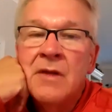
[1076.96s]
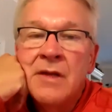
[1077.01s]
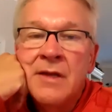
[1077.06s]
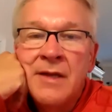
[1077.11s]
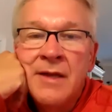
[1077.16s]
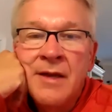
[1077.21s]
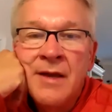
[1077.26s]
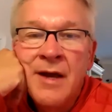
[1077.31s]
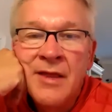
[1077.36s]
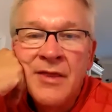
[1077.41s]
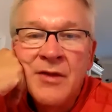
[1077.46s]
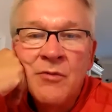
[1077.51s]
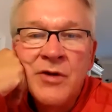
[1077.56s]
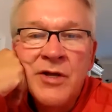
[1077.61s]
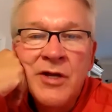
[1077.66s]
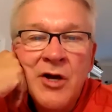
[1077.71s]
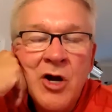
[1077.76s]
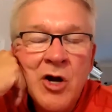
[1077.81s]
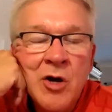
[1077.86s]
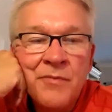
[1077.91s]
how that we
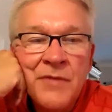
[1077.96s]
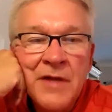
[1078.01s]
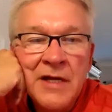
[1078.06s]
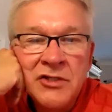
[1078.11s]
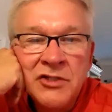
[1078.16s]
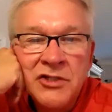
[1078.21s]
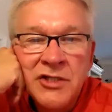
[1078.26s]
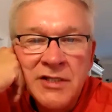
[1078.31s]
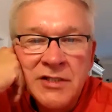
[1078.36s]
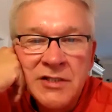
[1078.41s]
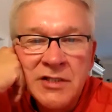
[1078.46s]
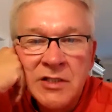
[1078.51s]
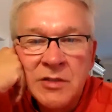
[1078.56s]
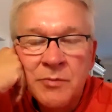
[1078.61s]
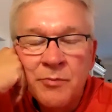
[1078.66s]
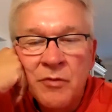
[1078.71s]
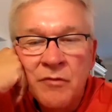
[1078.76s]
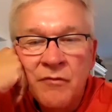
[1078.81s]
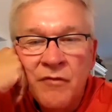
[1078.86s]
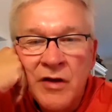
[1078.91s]
hope that justice
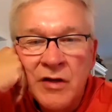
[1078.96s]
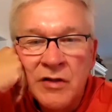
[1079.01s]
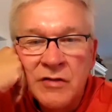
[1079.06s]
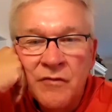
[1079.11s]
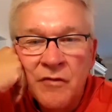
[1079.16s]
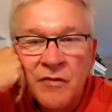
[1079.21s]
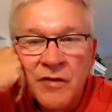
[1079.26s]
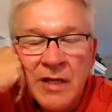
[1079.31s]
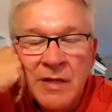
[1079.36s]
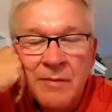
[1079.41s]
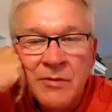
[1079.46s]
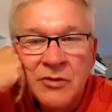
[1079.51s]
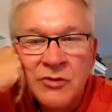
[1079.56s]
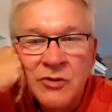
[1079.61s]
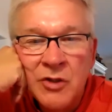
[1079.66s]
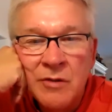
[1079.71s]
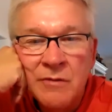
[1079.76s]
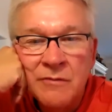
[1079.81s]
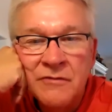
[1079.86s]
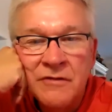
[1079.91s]
prevails for them in
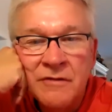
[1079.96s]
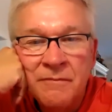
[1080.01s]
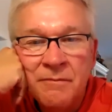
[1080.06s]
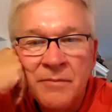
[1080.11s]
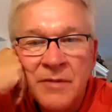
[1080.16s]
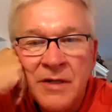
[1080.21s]
terms of